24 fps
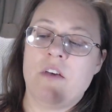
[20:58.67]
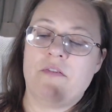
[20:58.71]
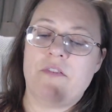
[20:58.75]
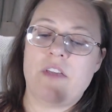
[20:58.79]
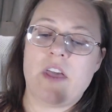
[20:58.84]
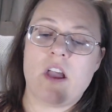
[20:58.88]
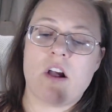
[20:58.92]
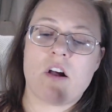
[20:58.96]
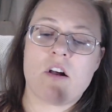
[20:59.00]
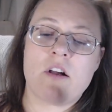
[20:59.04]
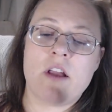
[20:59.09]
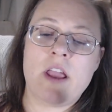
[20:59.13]

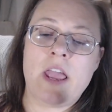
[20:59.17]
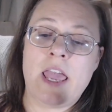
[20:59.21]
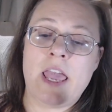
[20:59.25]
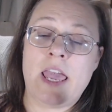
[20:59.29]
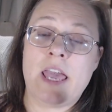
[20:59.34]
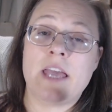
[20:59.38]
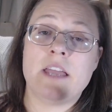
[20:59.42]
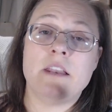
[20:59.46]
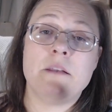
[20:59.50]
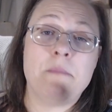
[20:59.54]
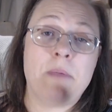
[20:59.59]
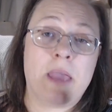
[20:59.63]
They are
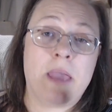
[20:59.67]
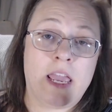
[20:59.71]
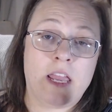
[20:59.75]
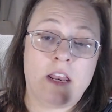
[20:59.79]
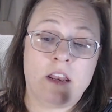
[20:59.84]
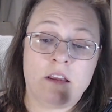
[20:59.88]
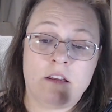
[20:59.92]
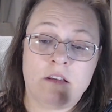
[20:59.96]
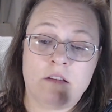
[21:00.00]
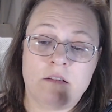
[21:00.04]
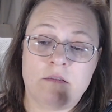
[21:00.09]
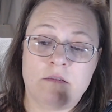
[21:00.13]
handmade.
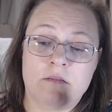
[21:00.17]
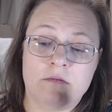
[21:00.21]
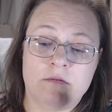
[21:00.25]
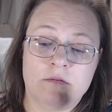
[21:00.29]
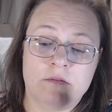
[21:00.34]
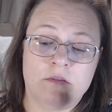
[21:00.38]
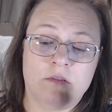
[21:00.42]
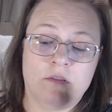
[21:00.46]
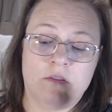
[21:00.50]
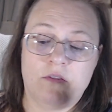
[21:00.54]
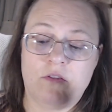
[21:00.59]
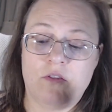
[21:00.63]

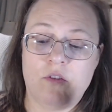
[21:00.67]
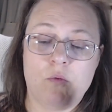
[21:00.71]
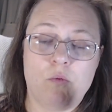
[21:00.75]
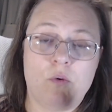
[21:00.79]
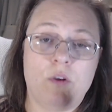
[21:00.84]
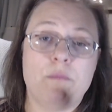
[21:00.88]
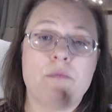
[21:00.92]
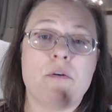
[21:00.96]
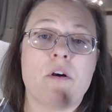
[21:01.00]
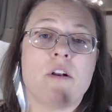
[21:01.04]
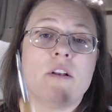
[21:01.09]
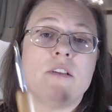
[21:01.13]
The
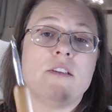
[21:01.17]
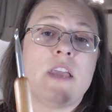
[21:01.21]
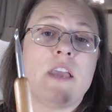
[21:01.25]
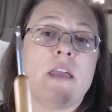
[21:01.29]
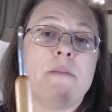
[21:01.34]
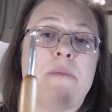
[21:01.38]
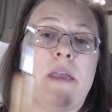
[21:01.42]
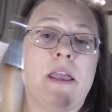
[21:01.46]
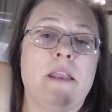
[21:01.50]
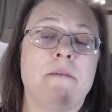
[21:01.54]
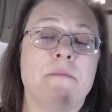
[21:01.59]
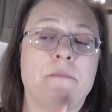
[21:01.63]
wood part is
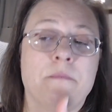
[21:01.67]
handmade.